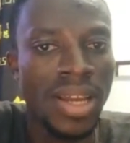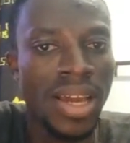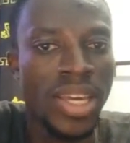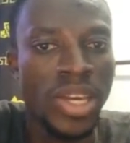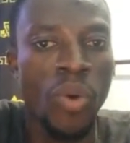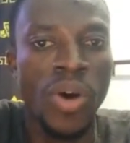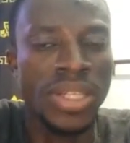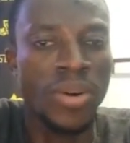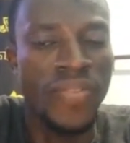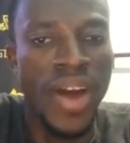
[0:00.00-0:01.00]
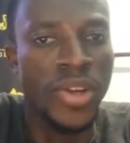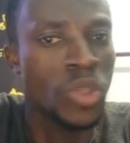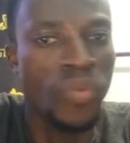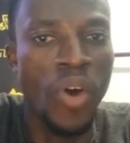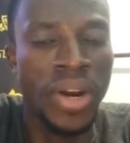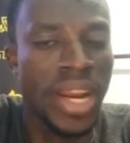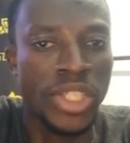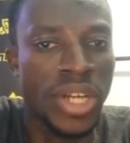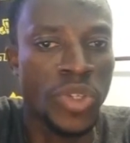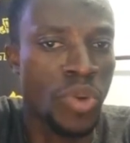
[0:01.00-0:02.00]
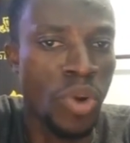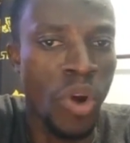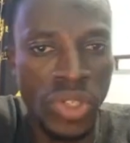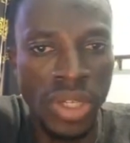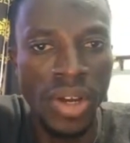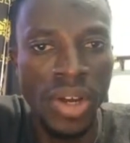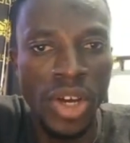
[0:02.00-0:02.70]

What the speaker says: Now he wasn't referring to foreign nationals because